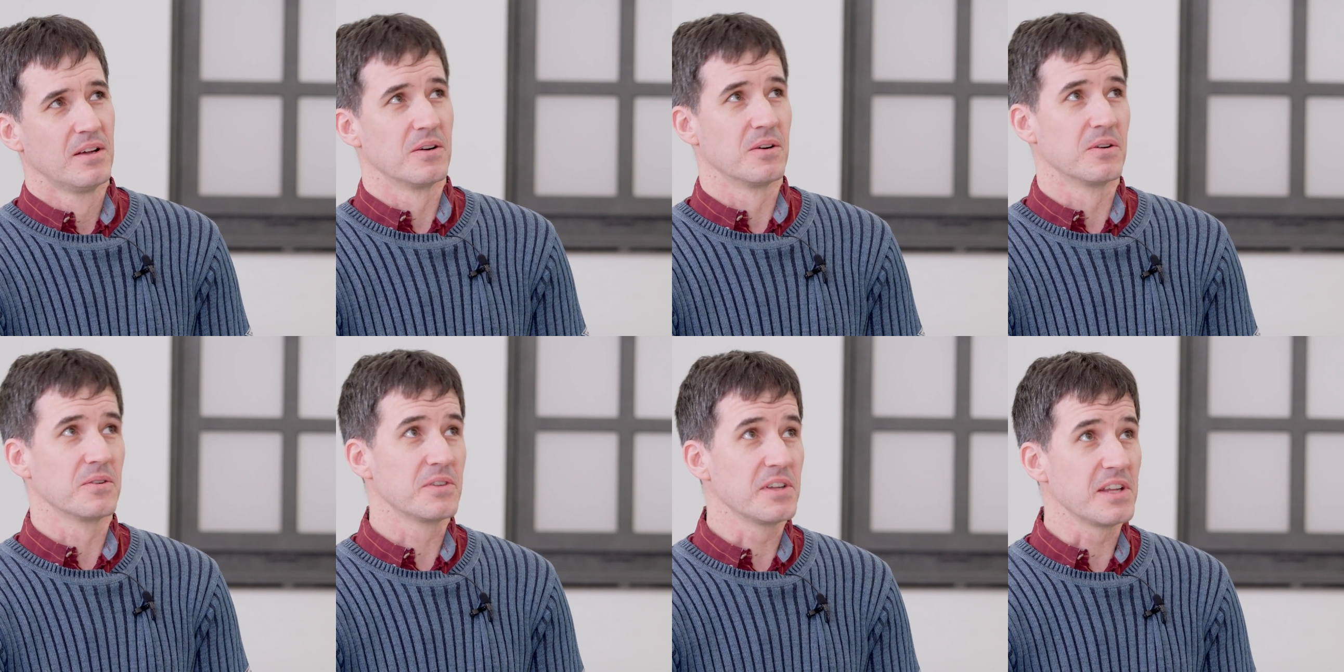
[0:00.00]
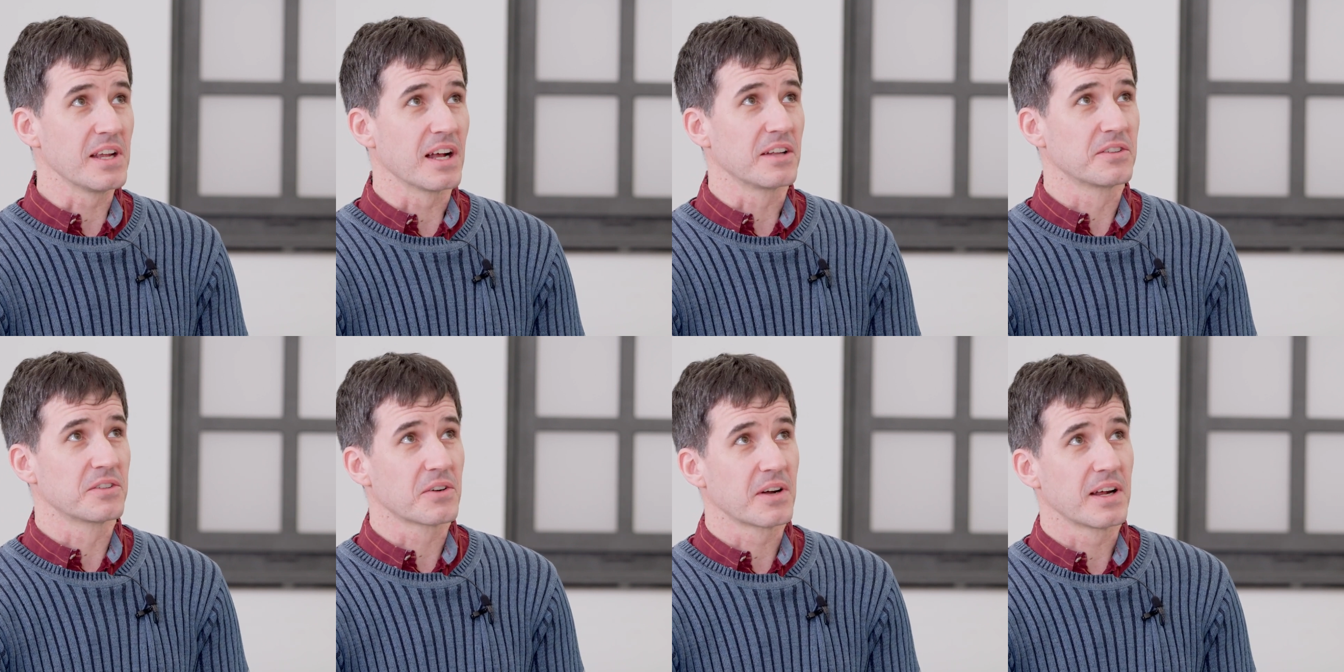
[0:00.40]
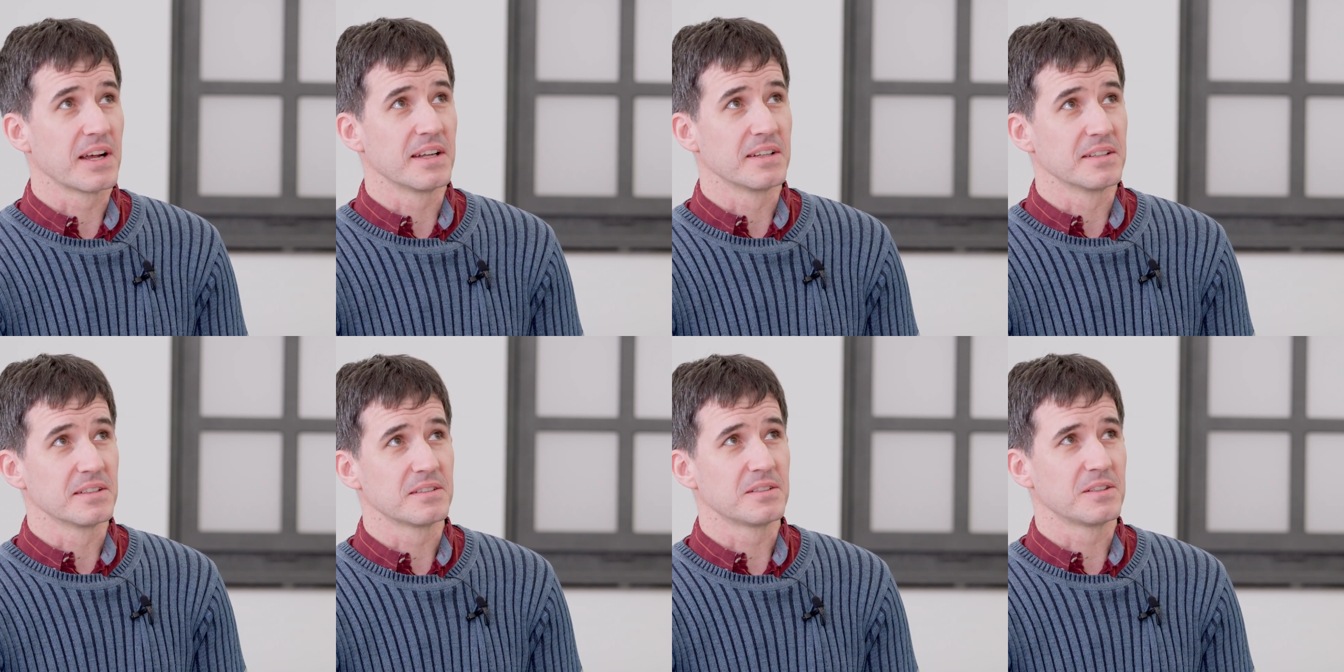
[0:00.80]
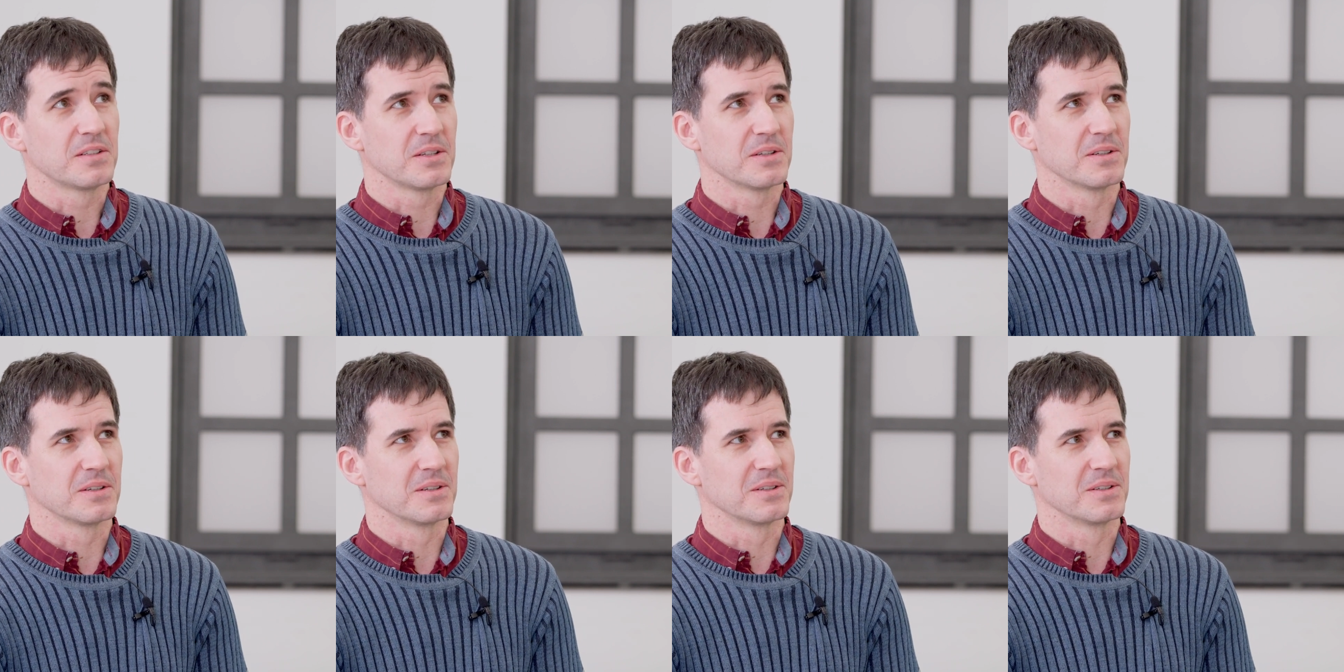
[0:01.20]
On the other hand,
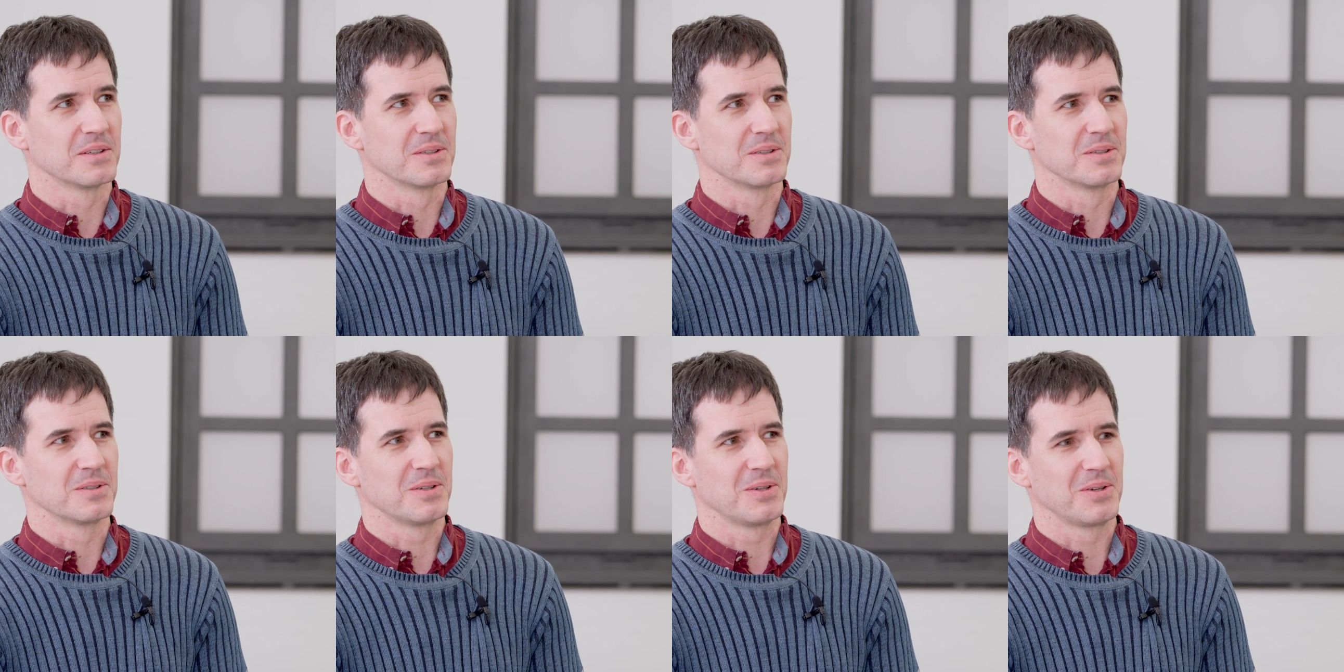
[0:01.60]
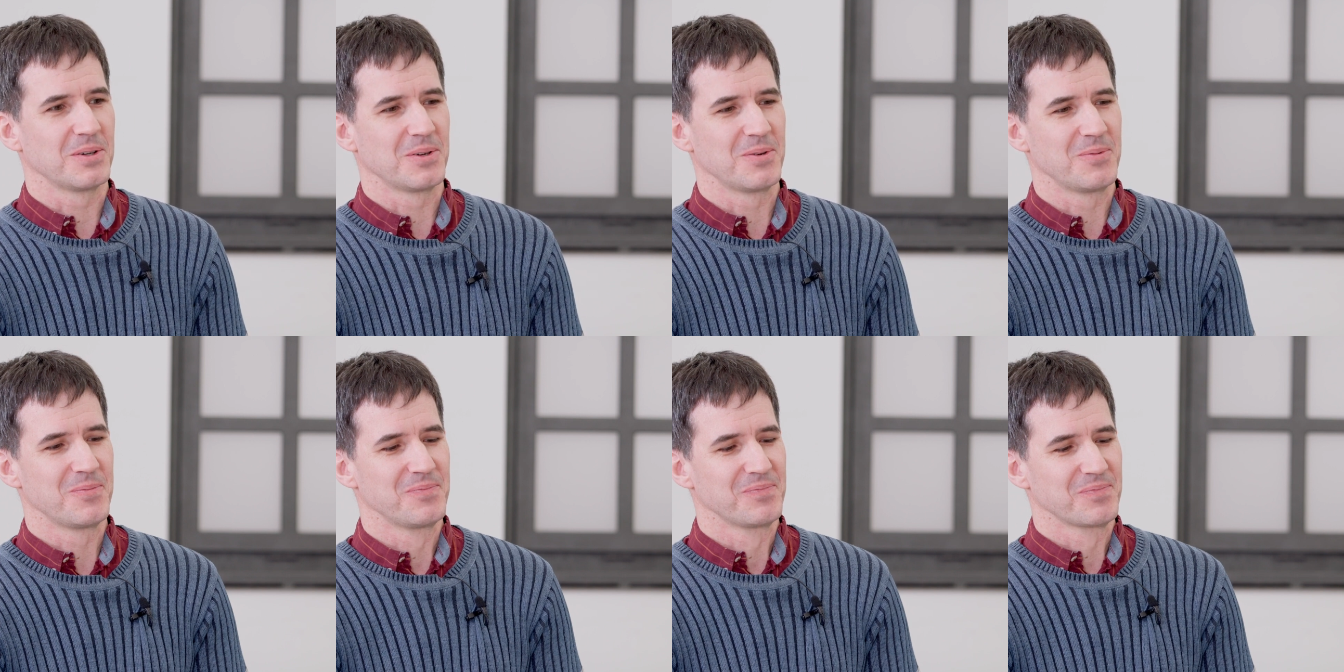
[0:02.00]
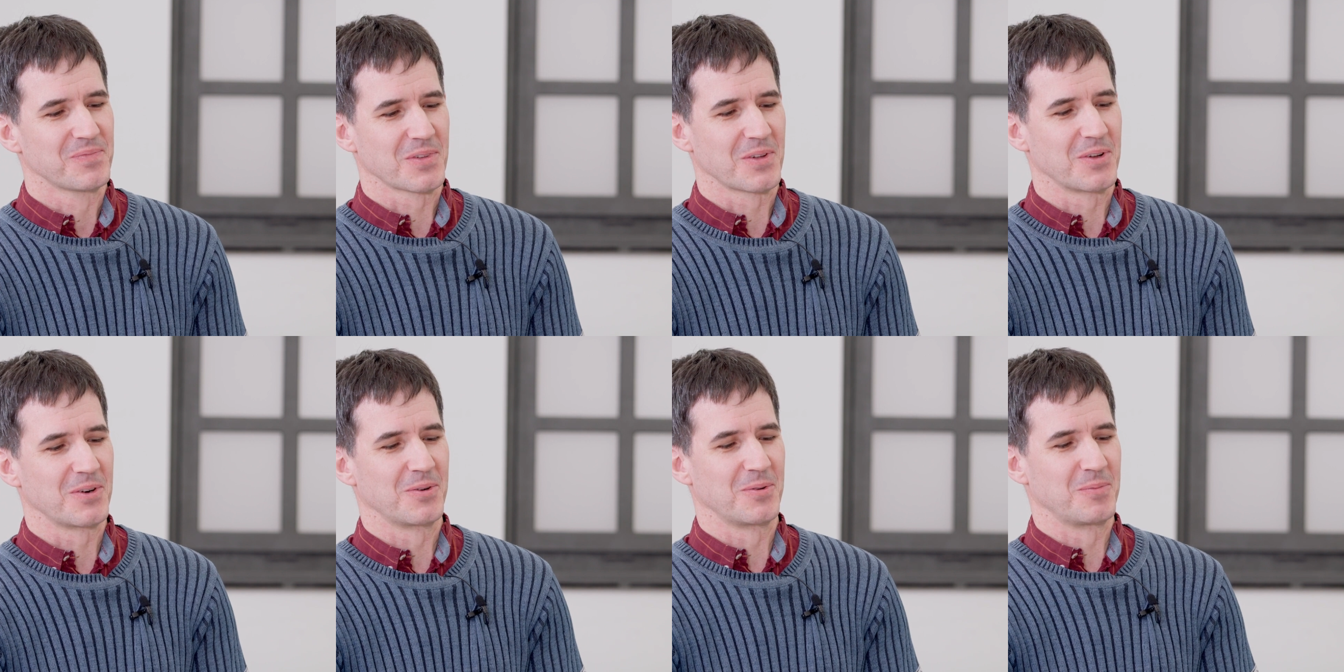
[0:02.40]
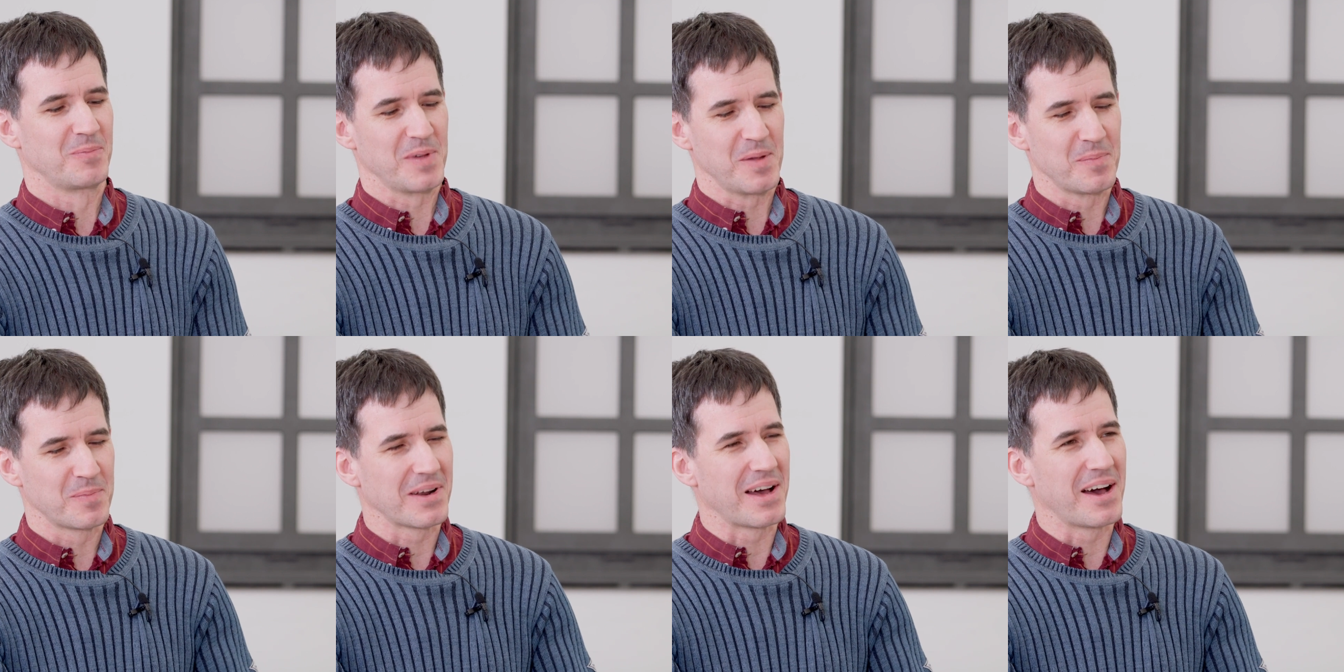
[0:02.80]
well,
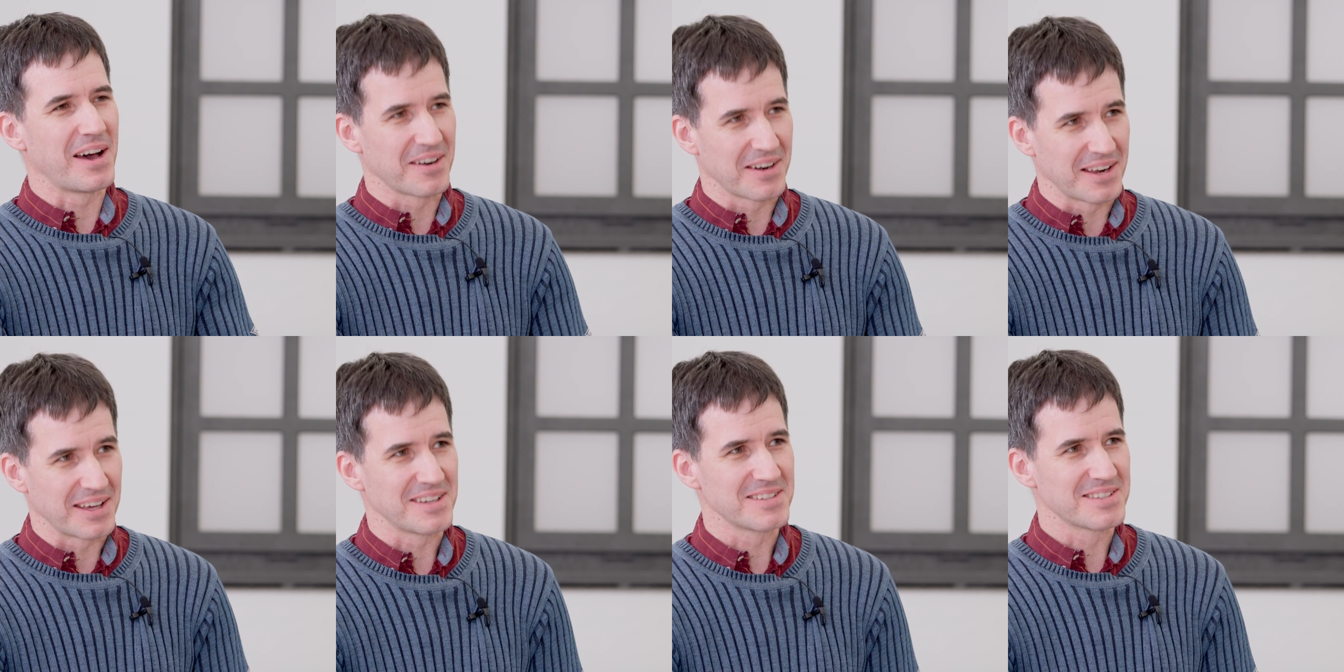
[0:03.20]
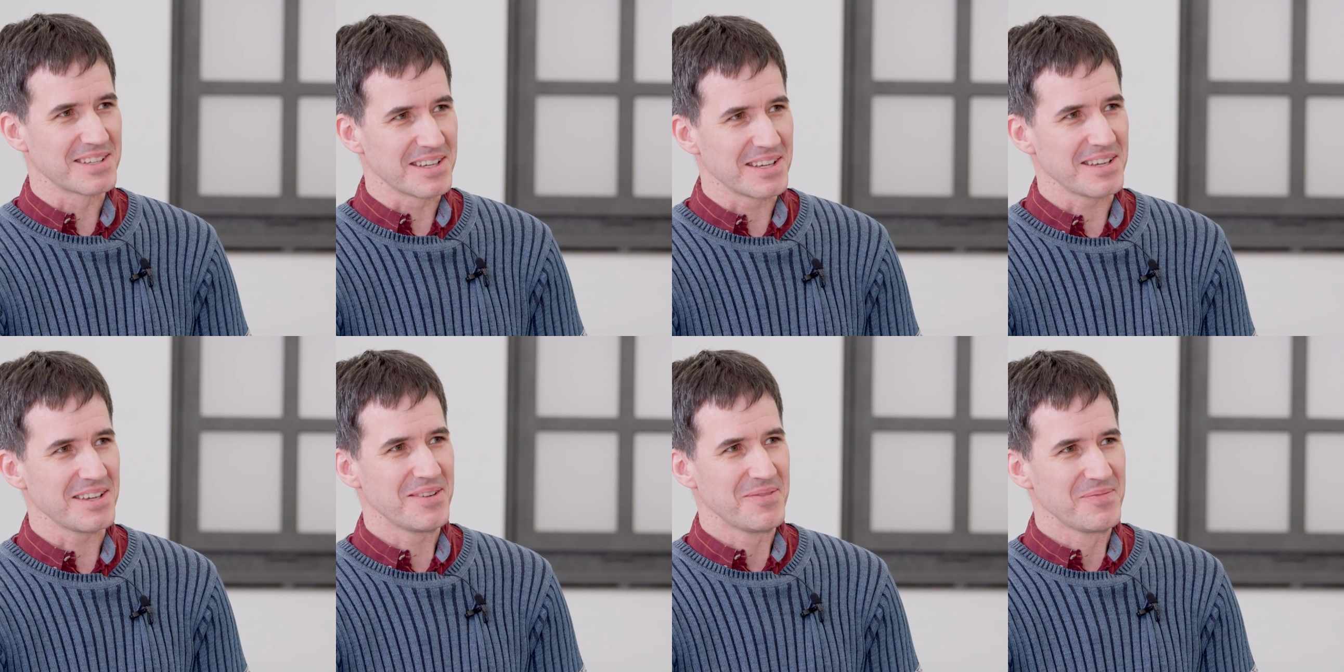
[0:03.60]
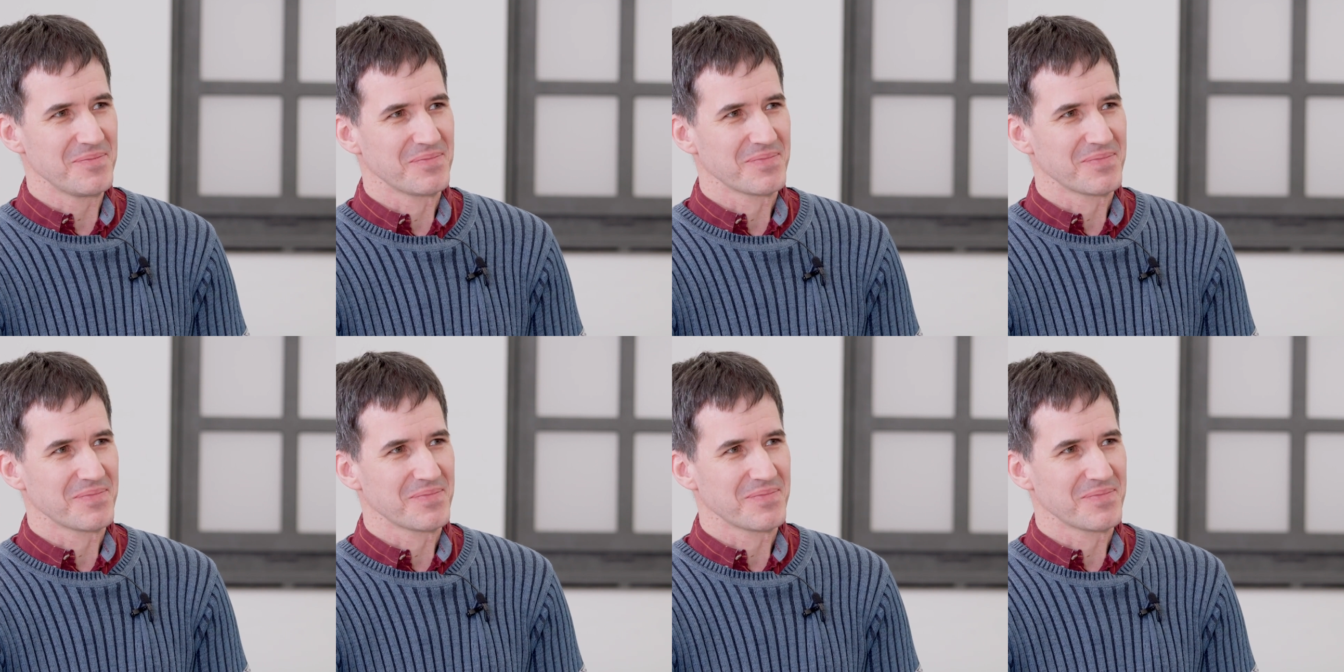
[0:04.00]
people are lazy